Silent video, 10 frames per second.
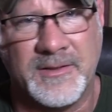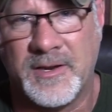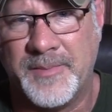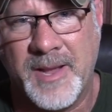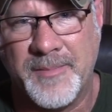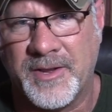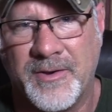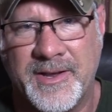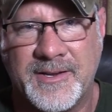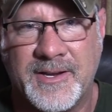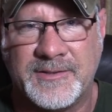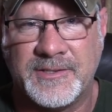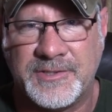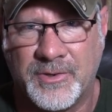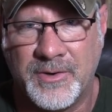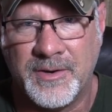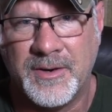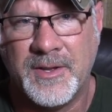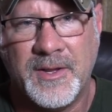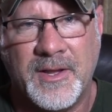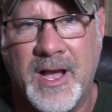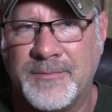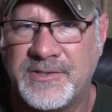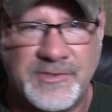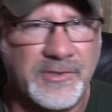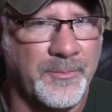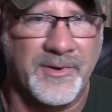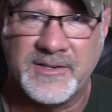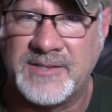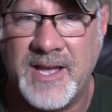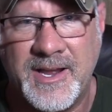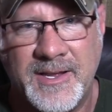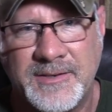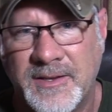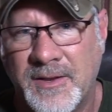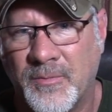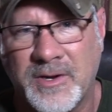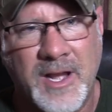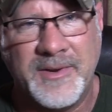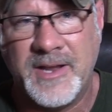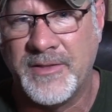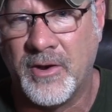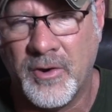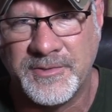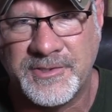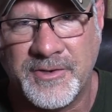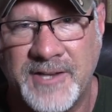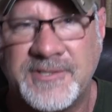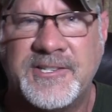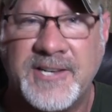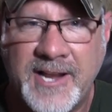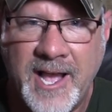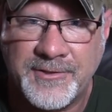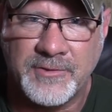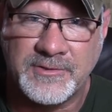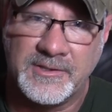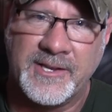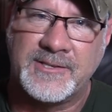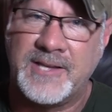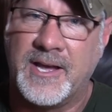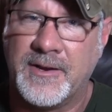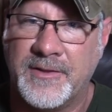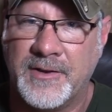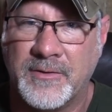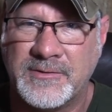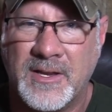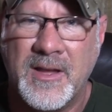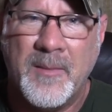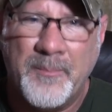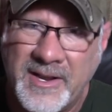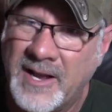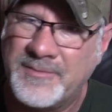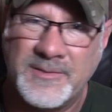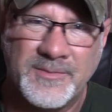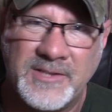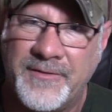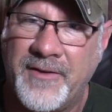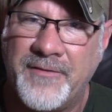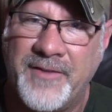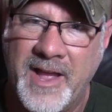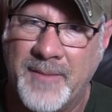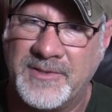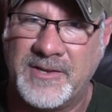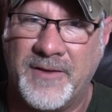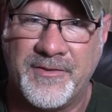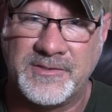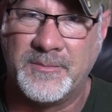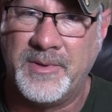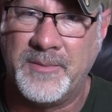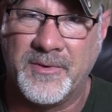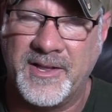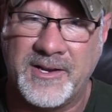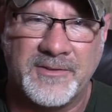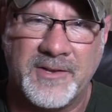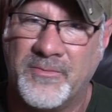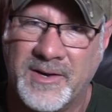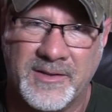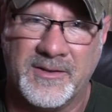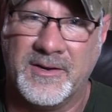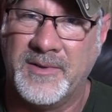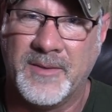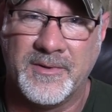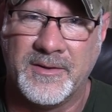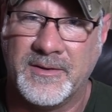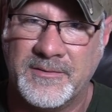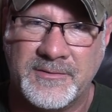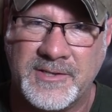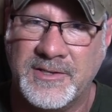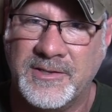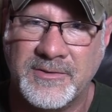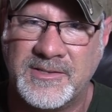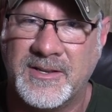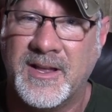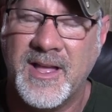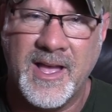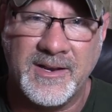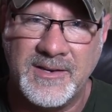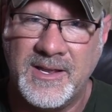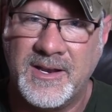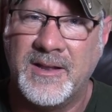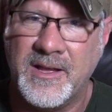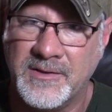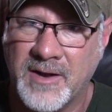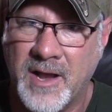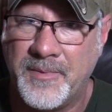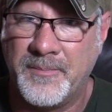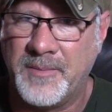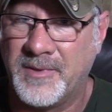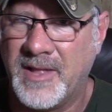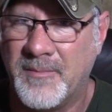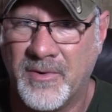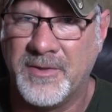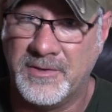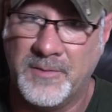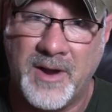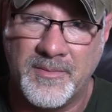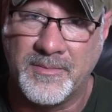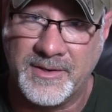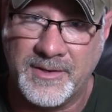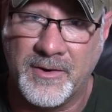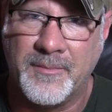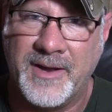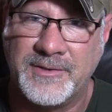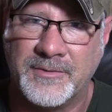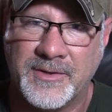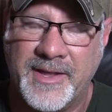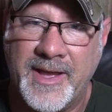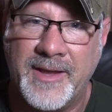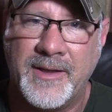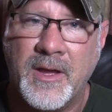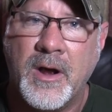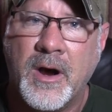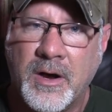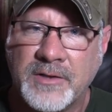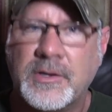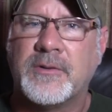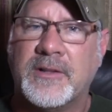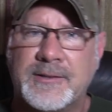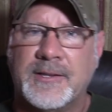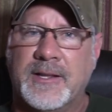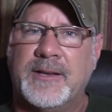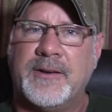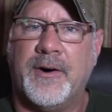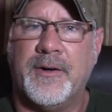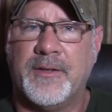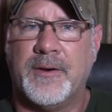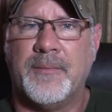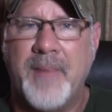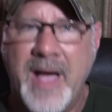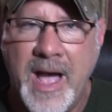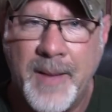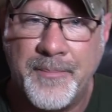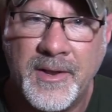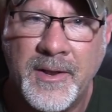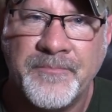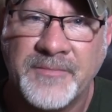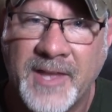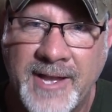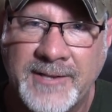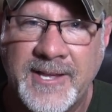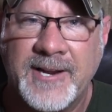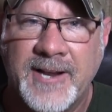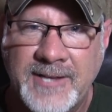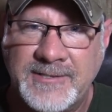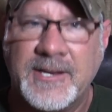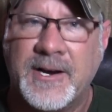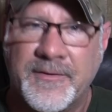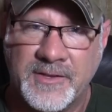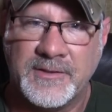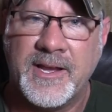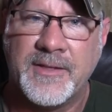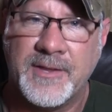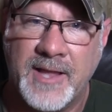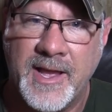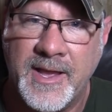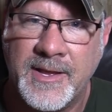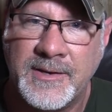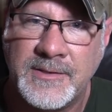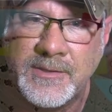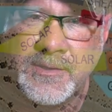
a little bit. I'm going to go ahead and cut this short. I'm super excited. We're coming down the home stretch. Check out those links down in the notes. Pick up some stuff off of Amazon for some people. They're really going to be able to use it and need it, and you're helping people out more than you probably know by doing that. Also, click the link on the map and get an idea of the lay of the land.